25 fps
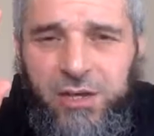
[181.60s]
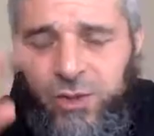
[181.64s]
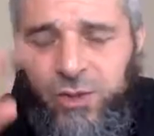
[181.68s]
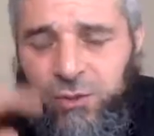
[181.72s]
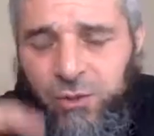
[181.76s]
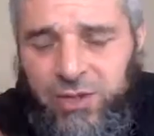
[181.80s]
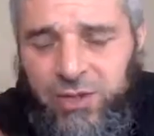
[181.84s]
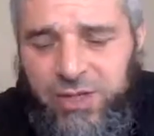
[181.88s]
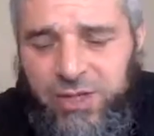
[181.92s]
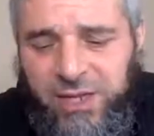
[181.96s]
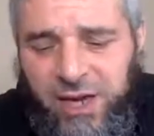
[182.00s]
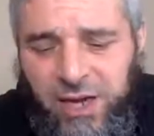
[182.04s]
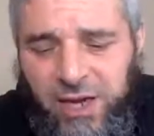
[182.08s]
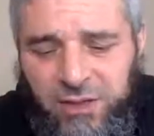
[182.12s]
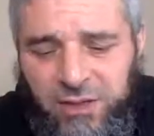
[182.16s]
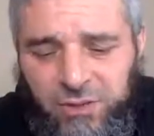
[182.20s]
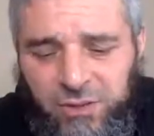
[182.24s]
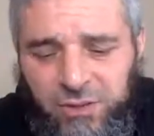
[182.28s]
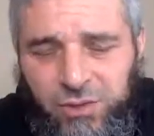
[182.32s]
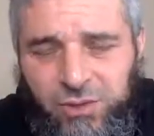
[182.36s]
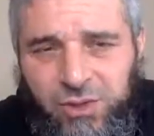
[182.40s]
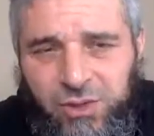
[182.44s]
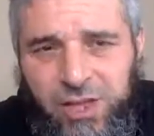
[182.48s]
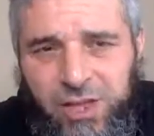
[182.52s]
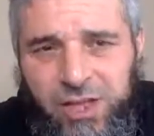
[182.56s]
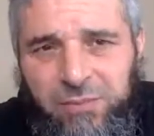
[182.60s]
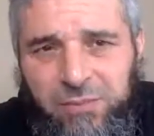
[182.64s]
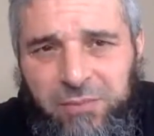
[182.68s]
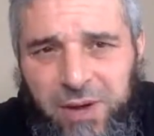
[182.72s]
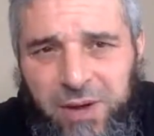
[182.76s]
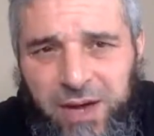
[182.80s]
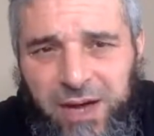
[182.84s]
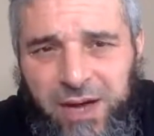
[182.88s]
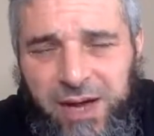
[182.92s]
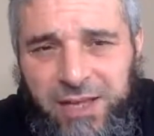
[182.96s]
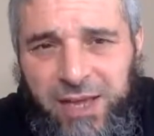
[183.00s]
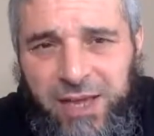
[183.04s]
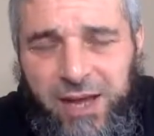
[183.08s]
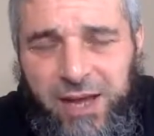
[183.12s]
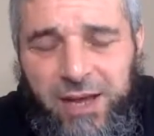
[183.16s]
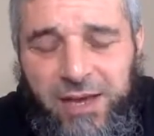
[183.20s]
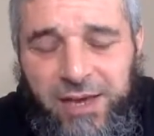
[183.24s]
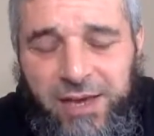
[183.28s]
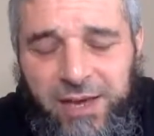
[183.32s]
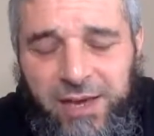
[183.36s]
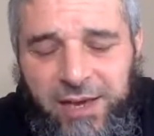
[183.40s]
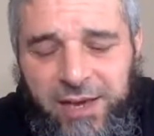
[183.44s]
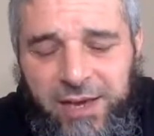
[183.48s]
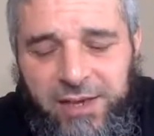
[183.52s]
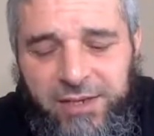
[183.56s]
So with regard to Surah Al-Baqarah,
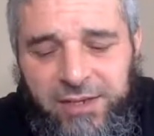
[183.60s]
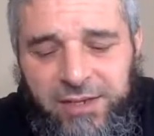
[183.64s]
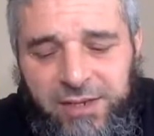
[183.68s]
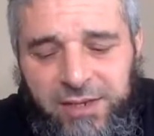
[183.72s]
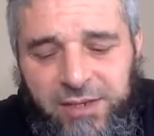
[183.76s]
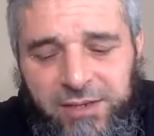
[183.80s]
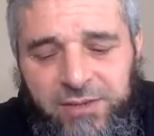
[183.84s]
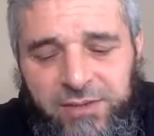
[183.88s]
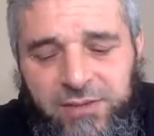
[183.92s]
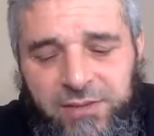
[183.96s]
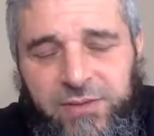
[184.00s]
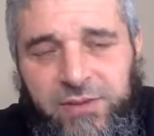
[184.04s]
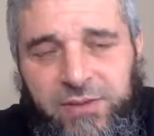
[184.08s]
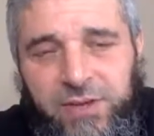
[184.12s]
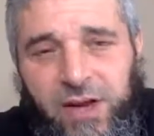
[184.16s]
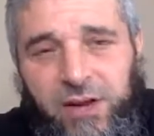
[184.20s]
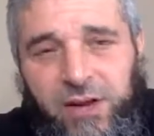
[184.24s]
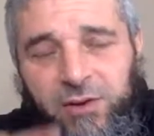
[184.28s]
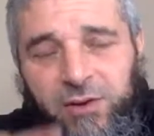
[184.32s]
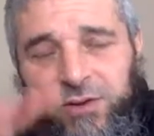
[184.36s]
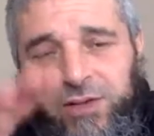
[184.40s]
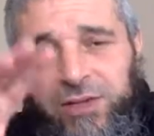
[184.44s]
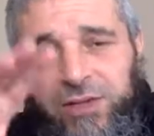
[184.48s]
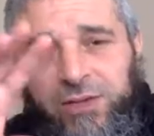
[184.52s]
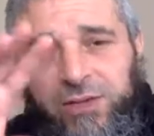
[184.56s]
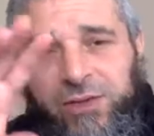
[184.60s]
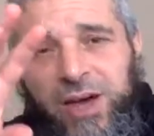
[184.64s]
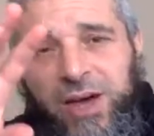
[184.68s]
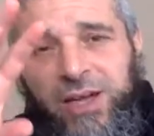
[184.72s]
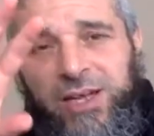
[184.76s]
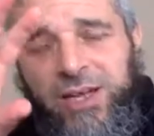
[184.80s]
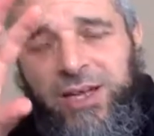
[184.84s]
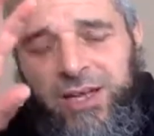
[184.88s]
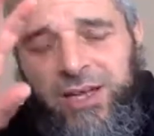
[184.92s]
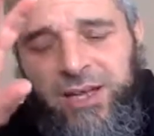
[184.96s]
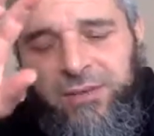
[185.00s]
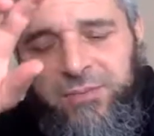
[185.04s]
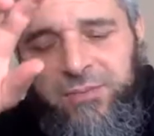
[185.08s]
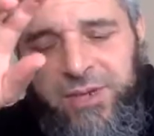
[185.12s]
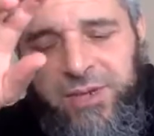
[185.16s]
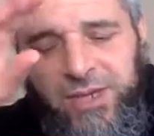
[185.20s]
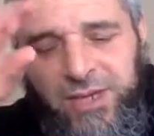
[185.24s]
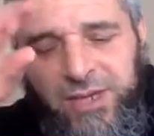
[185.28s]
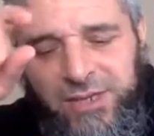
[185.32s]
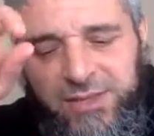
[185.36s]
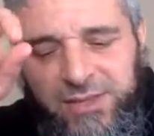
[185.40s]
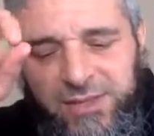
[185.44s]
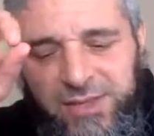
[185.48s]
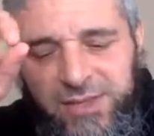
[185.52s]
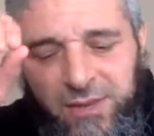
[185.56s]
it is, according to Ahl al-Ilm,
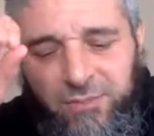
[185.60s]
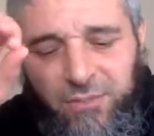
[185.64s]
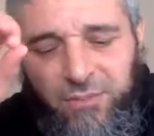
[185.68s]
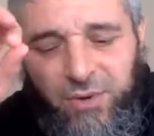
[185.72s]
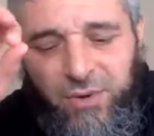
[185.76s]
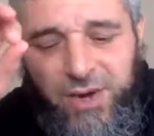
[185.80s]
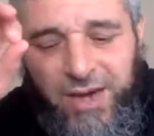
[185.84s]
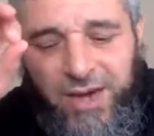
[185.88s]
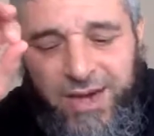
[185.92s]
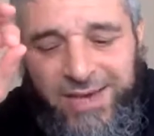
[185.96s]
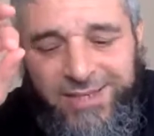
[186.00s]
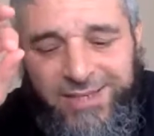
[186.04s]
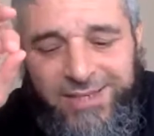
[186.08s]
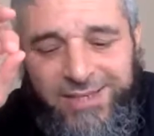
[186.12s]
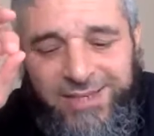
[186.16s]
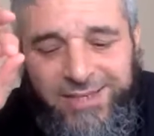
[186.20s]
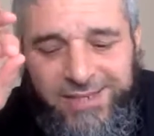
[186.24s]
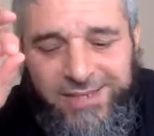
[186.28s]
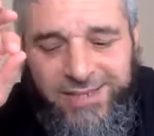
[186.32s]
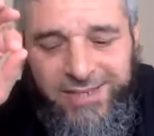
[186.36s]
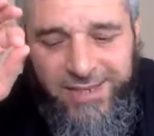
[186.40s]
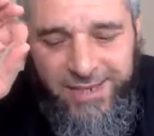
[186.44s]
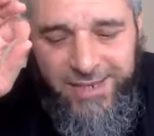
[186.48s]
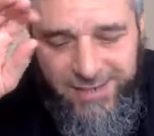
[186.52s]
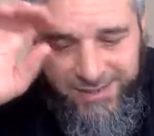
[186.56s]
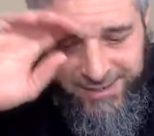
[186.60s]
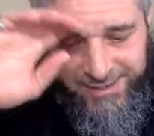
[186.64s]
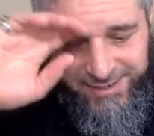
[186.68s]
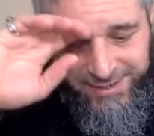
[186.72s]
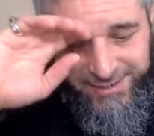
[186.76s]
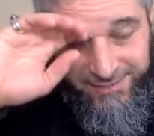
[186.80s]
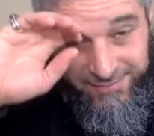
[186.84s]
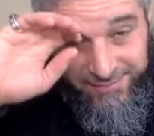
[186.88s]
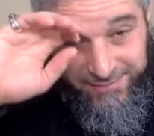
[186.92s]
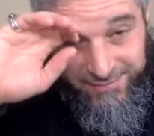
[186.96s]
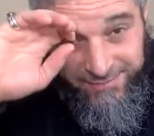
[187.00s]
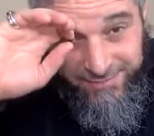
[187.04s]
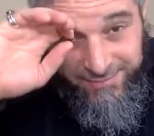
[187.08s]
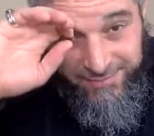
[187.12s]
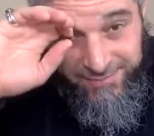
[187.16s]
is number eighty-six.